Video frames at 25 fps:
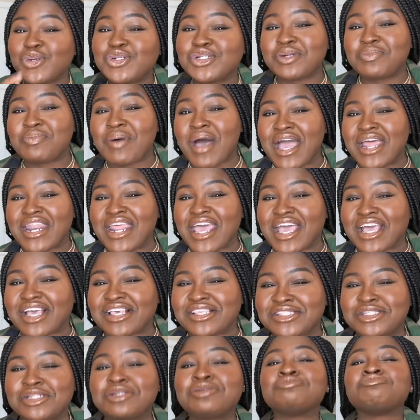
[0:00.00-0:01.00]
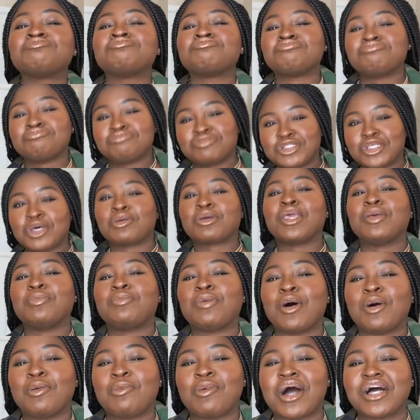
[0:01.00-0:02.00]
should buy next, so
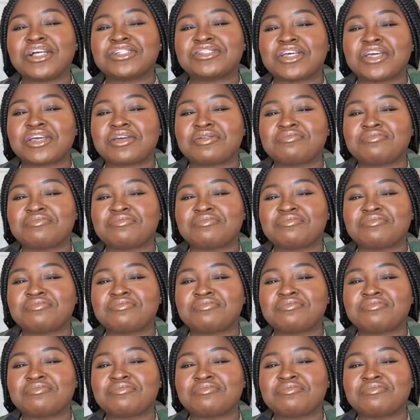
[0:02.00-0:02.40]
keep on watching.